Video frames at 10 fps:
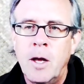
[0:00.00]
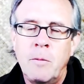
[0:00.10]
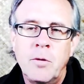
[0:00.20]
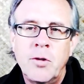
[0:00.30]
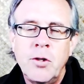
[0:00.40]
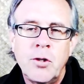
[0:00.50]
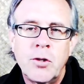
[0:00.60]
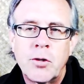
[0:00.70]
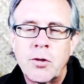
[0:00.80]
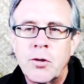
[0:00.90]
And
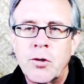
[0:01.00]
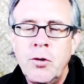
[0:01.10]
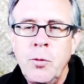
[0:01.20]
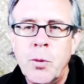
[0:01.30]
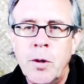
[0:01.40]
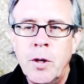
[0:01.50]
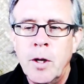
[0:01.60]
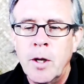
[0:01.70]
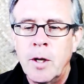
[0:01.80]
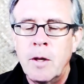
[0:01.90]
musicians are so stupid
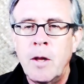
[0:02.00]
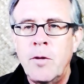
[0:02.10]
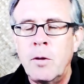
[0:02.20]
that